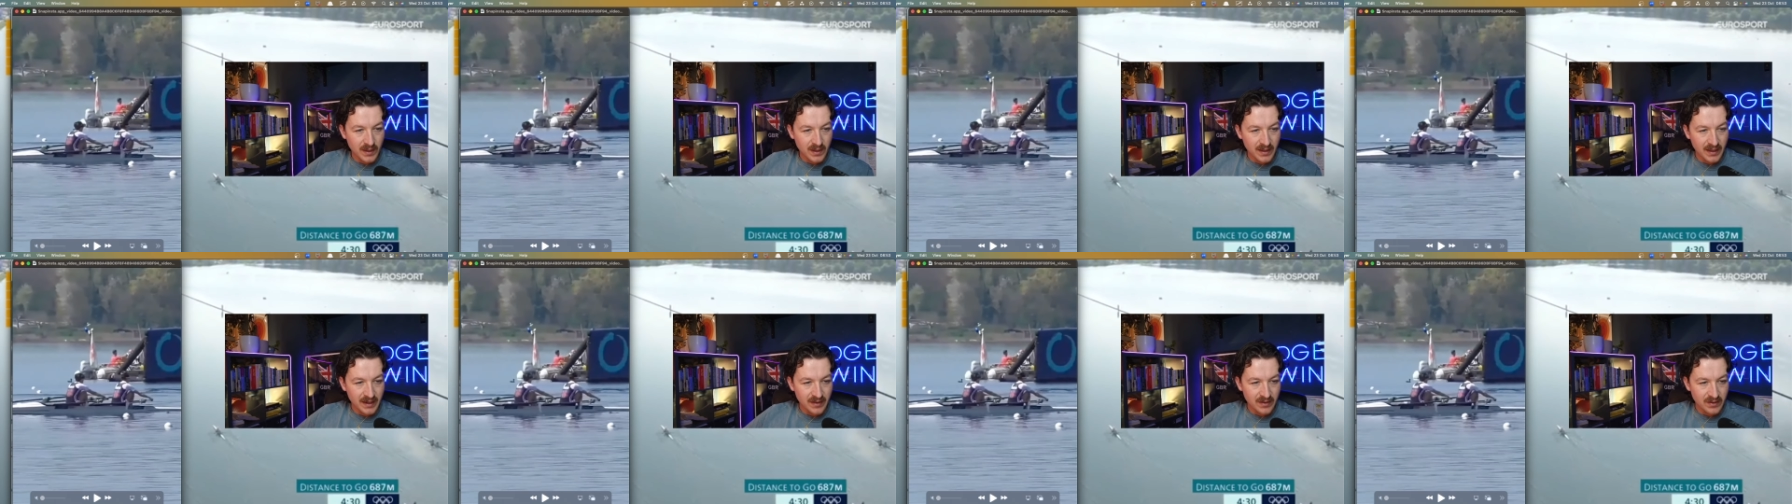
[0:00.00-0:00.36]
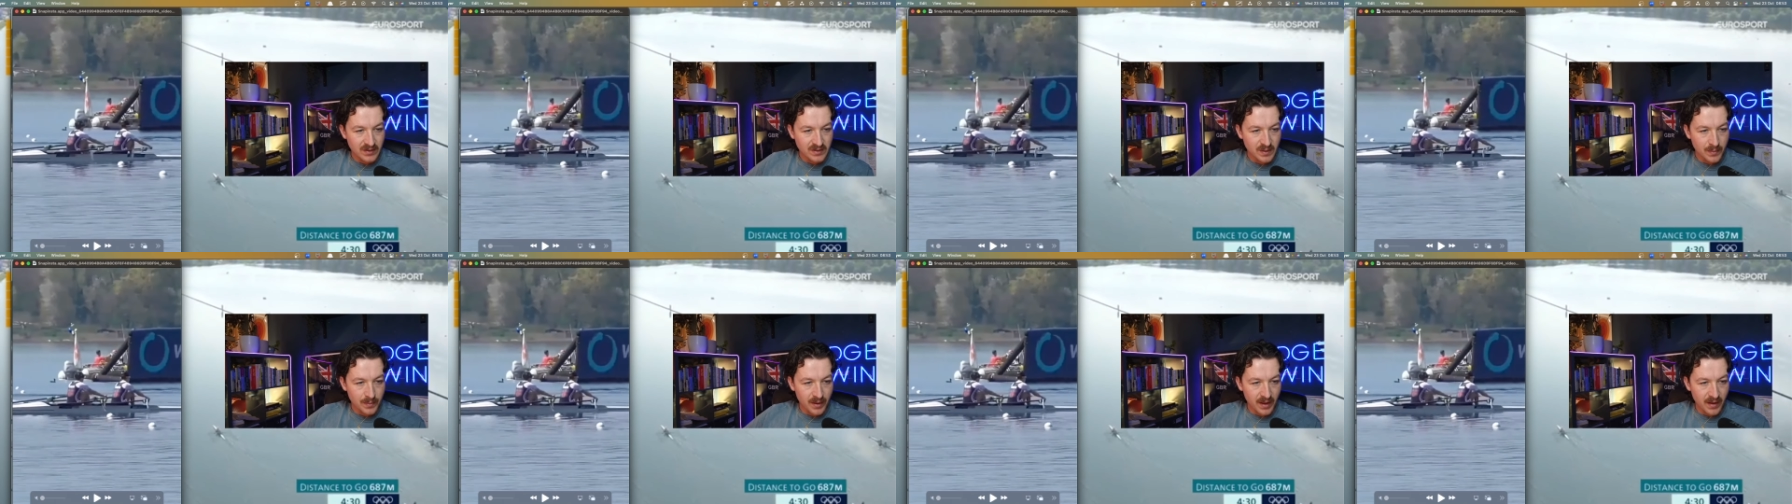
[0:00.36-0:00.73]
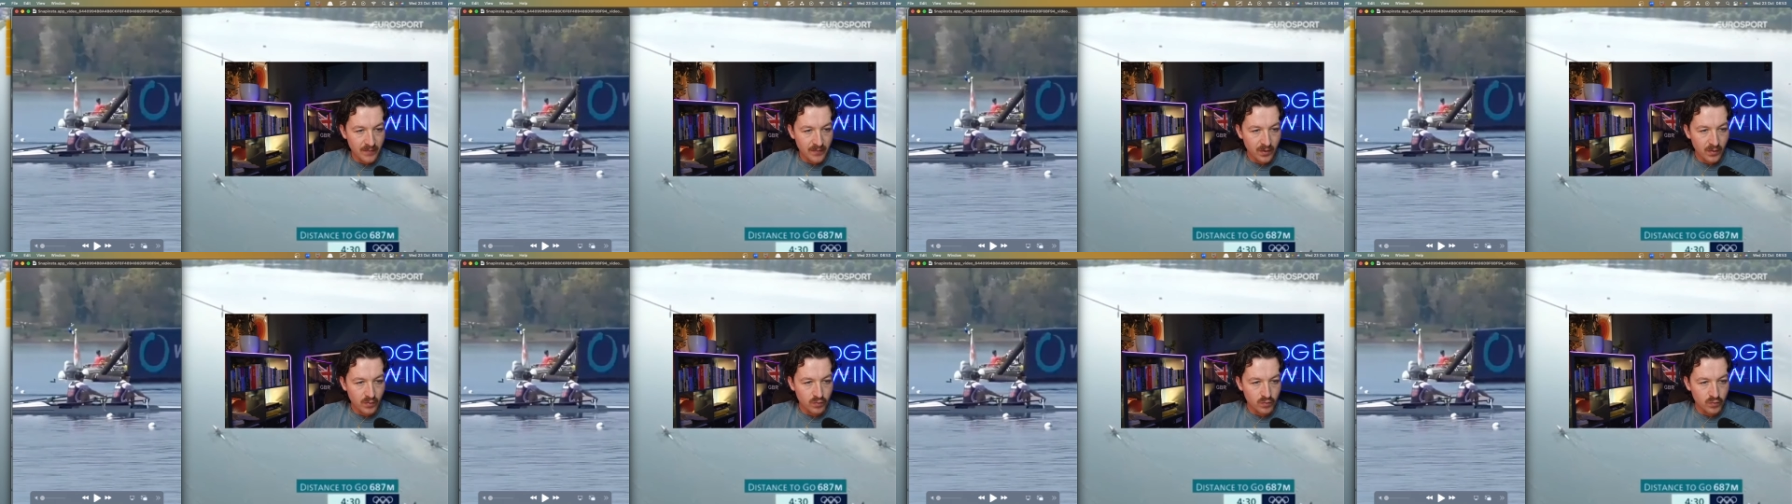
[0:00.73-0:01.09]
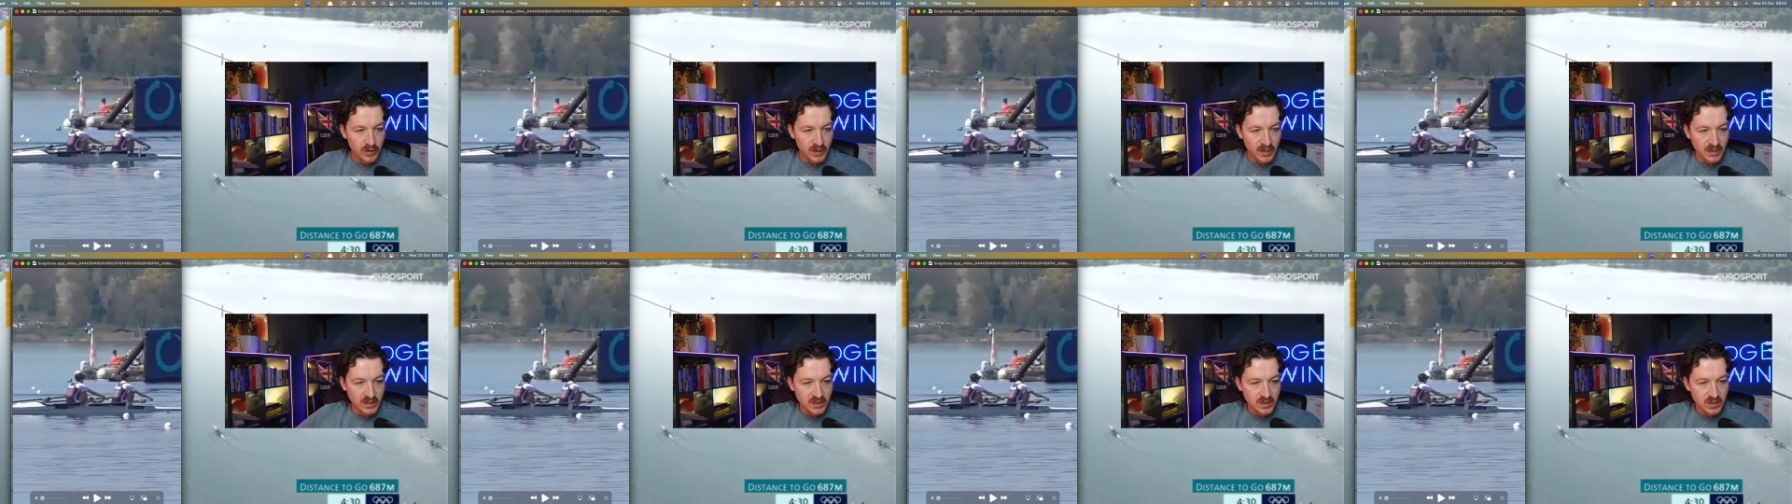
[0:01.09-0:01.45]
like there's a bit of a
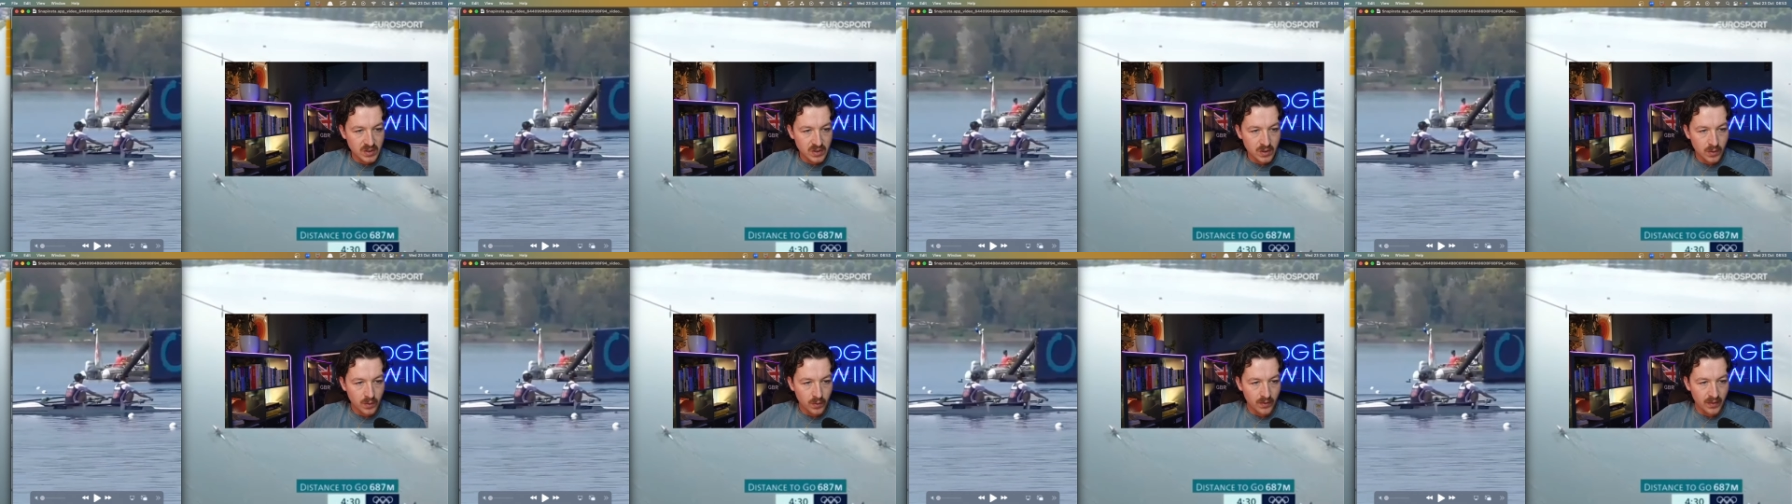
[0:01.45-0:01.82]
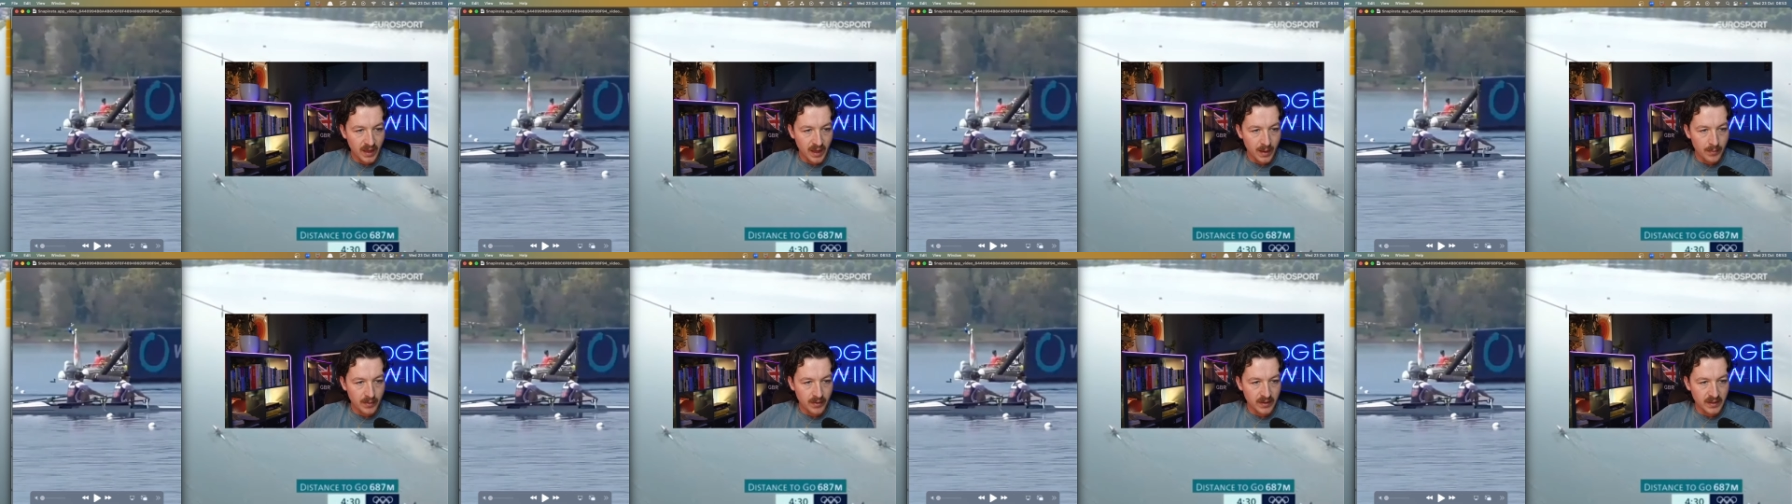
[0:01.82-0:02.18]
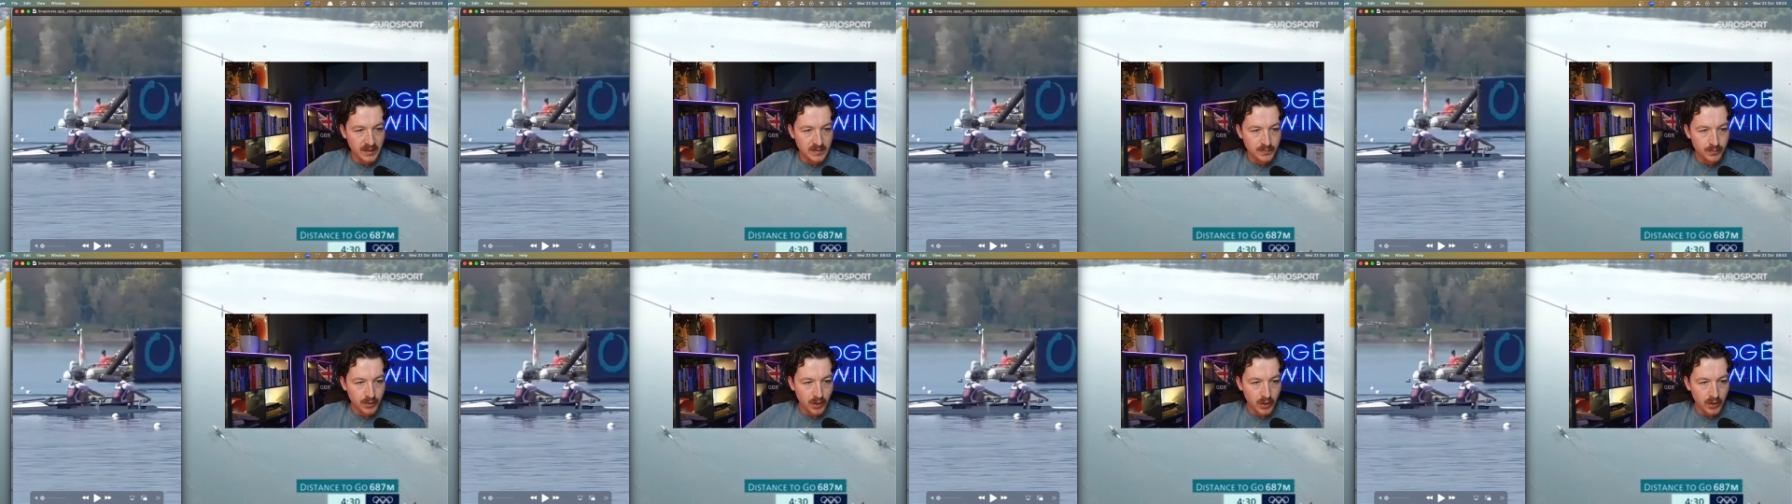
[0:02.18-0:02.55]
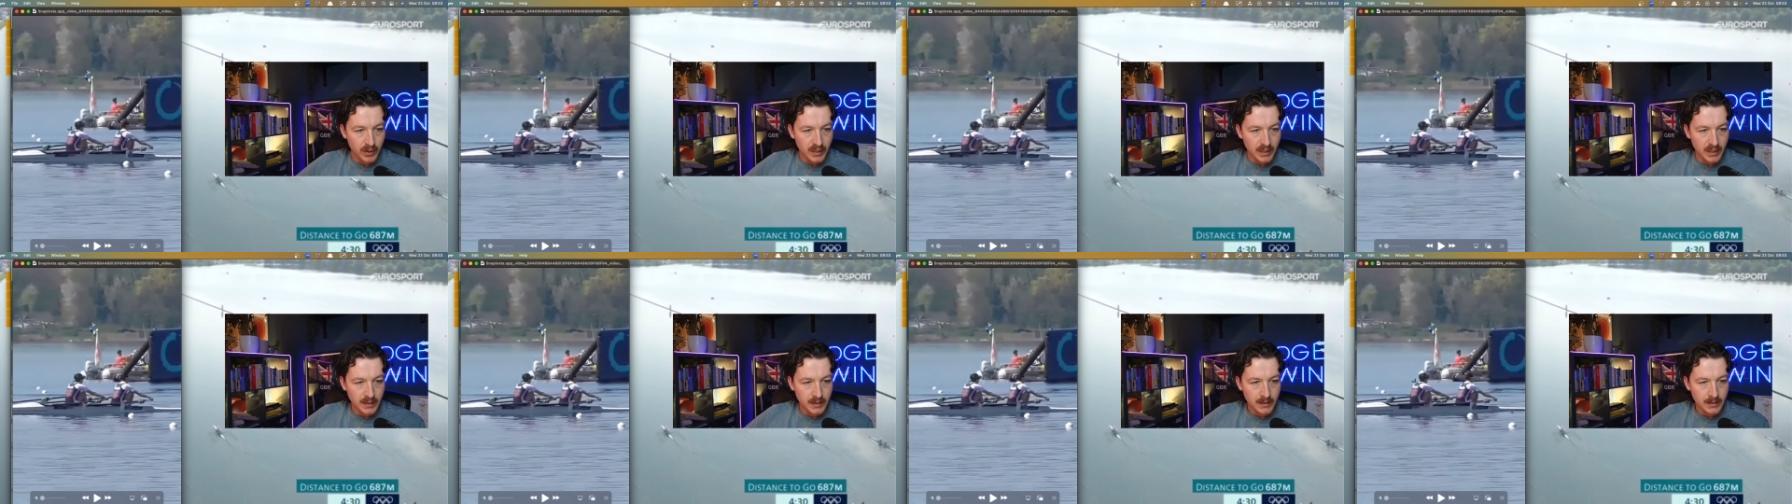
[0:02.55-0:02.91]
reach with Emily's
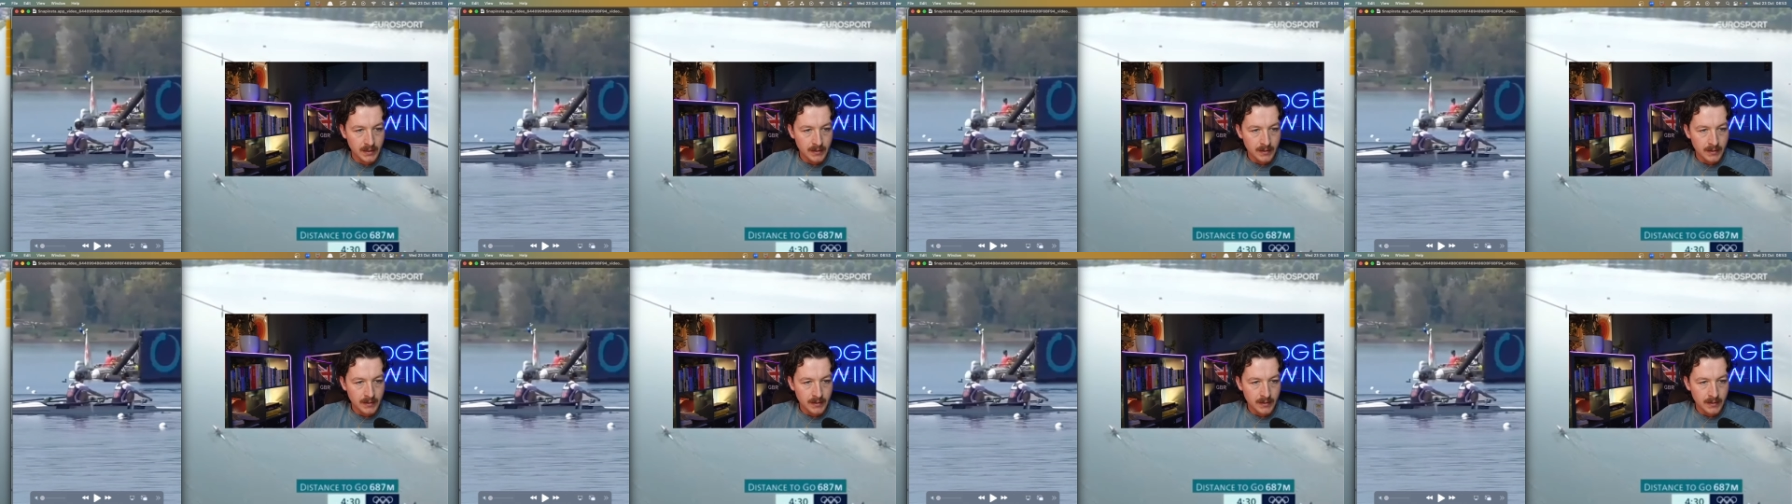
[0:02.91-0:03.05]
body,